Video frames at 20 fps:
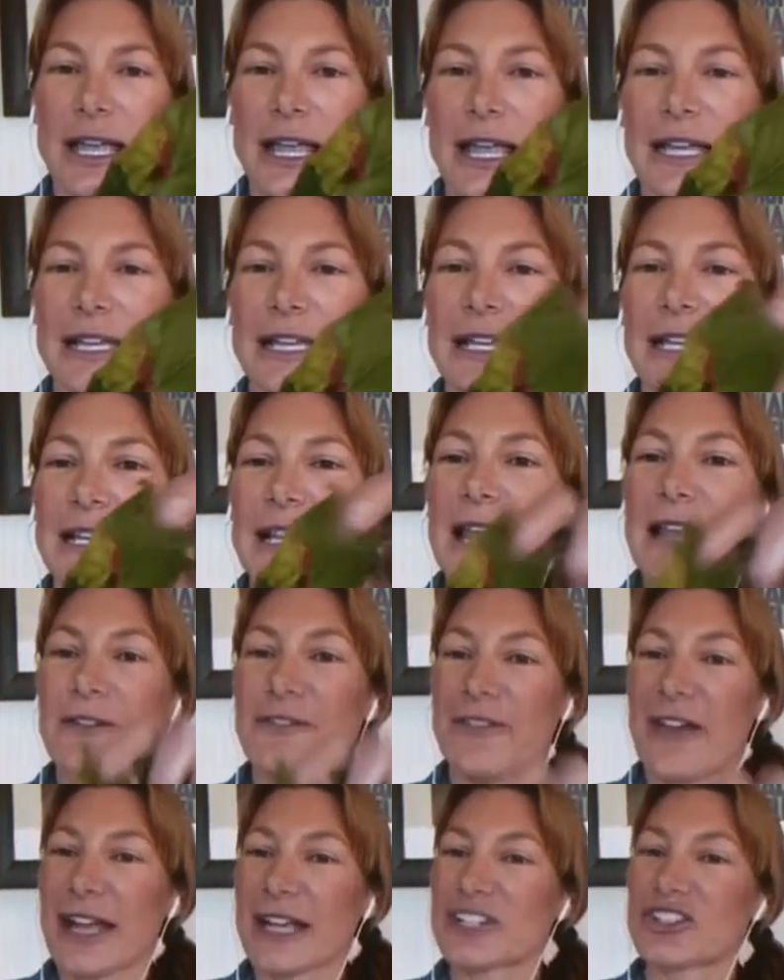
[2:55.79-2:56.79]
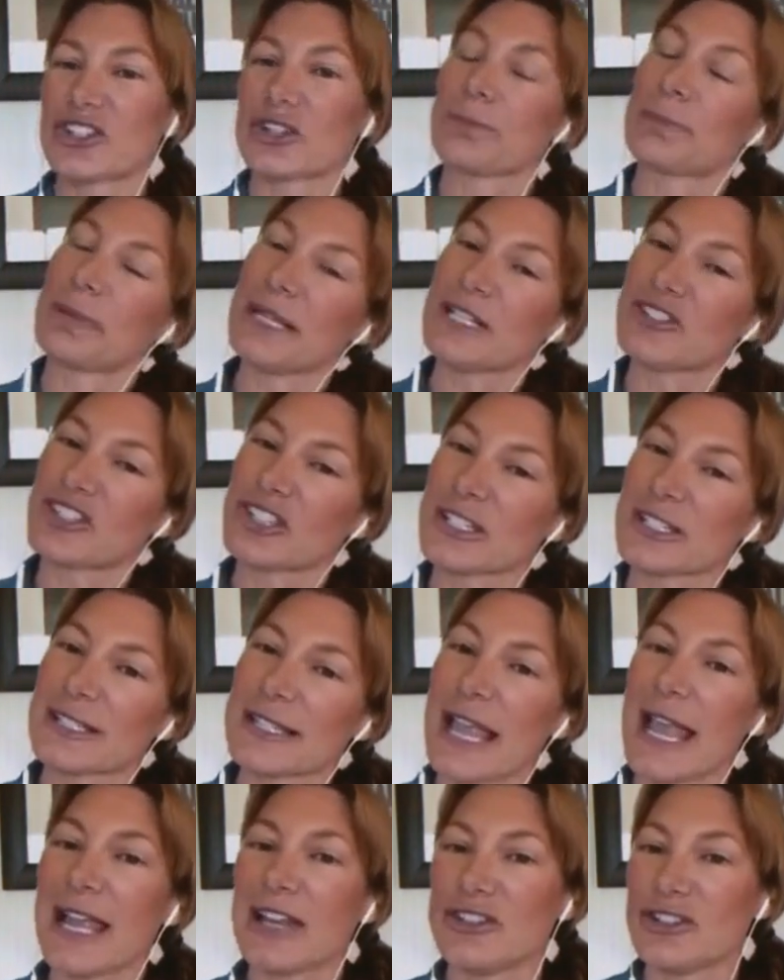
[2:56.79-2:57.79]
and oh, it yeah. affects your
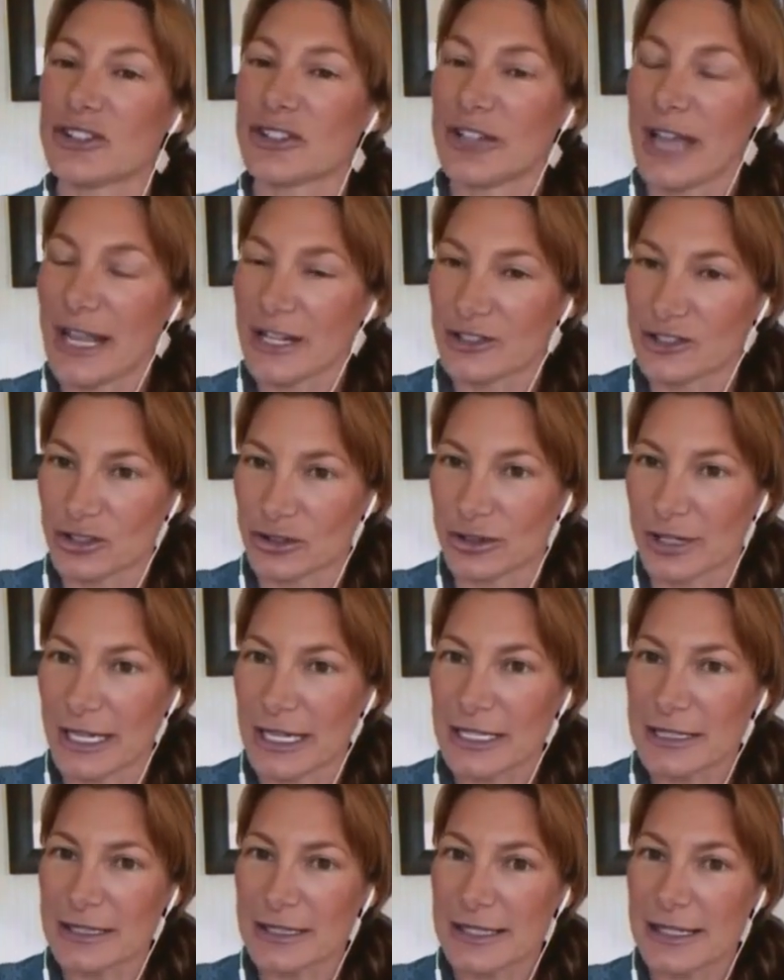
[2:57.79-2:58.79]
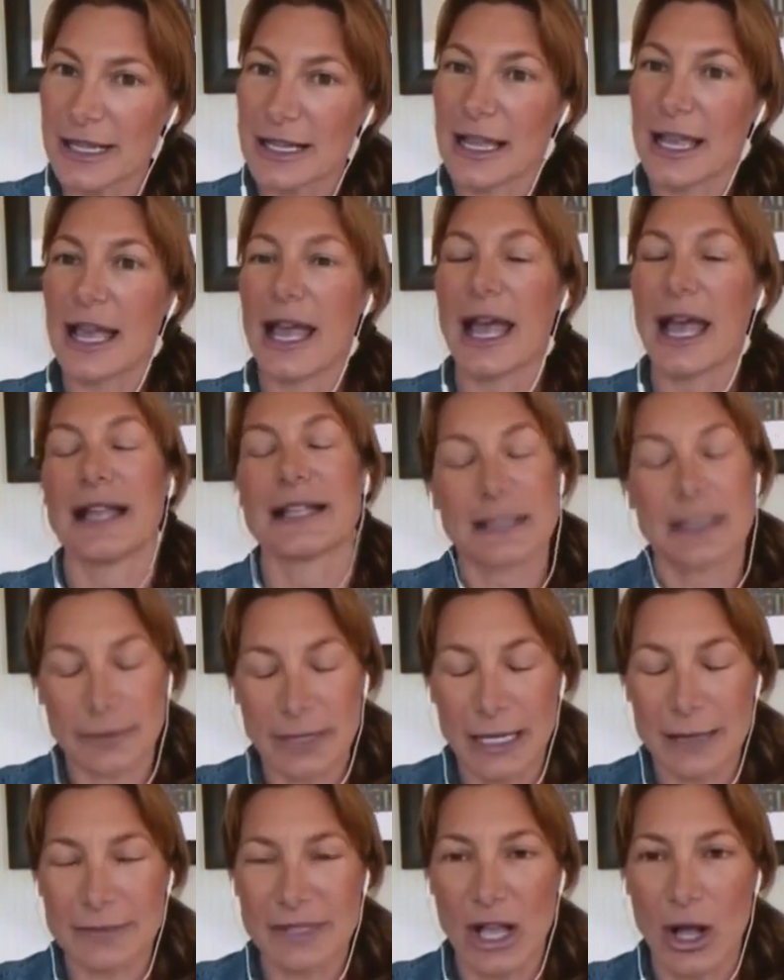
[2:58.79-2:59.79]
peaches and your nectarines,
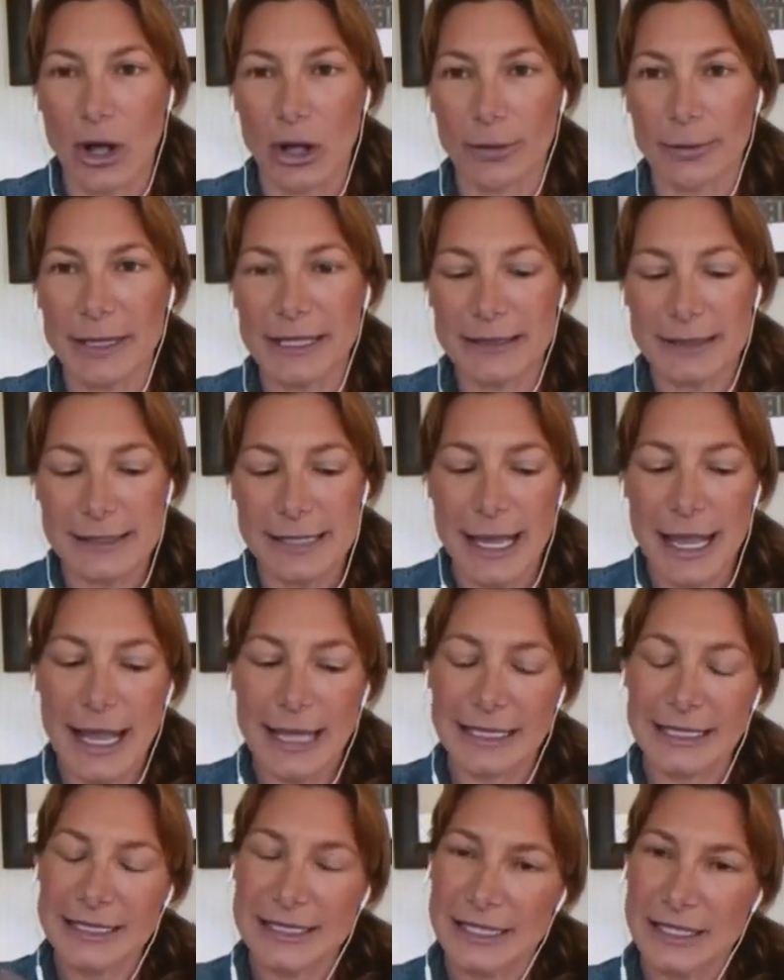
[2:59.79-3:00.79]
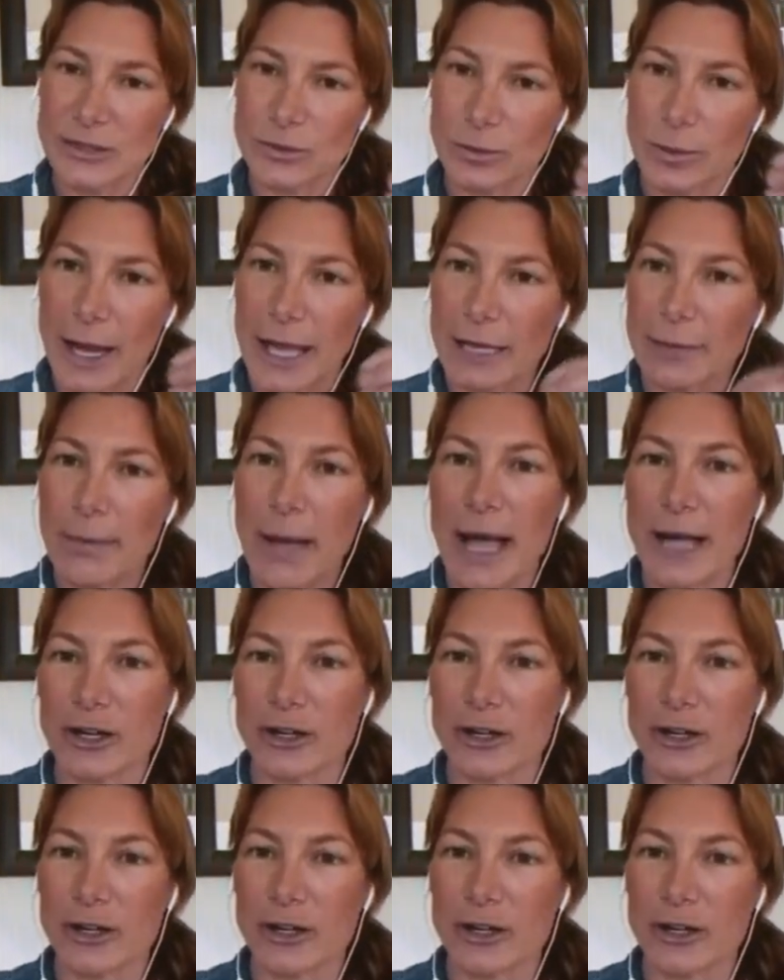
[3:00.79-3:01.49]
sometimes almonds, and it's this red